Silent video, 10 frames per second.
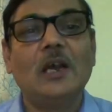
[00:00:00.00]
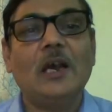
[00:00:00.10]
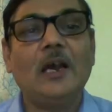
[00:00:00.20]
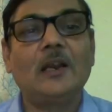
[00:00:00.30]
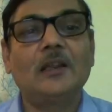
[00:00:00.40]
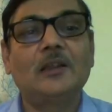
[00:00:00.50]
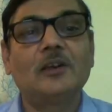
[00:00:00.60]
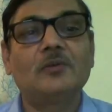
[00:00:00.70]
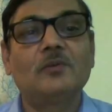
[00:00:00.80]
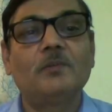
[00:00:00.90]

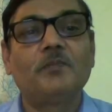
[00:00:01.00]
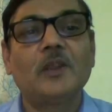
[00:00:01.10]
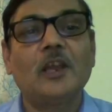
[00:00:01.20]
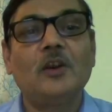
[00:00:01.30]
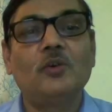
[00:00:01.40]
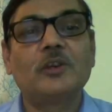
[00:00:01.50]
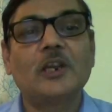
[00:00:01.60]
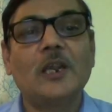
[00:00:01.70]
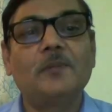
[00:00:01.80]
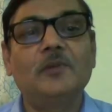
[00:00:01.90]
Another yellow
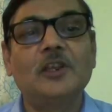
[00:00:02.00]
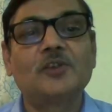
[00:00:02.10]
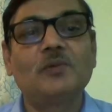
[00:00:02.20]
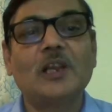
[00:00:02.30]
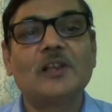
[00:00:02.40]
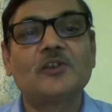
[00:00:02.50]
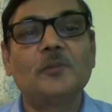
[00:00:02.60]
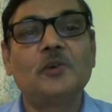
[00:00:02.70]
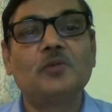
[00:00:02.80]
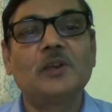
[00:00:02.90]
type, this will also
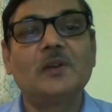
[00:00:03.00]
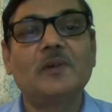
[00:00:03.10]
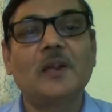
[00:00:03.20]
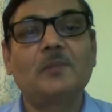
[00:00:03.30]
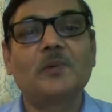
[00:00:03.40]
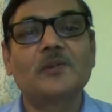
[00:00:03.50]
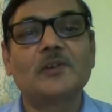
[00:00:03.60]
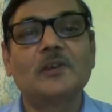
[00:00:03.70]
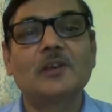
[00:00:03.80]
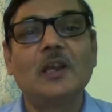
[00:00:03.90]
be
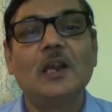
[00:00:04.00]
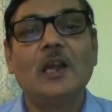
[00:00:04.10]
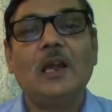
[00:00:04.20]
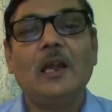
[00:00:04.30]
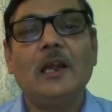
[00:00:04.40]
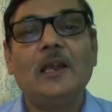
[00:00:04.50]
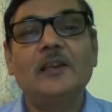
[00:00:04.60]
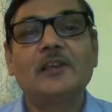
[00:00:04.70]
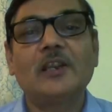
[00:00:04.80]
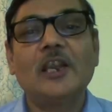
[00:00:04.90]
25%.
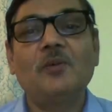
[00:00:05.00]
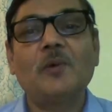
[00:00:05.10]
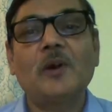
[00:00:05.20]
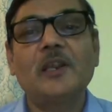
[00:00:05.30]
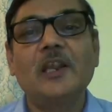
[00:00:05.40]
and AY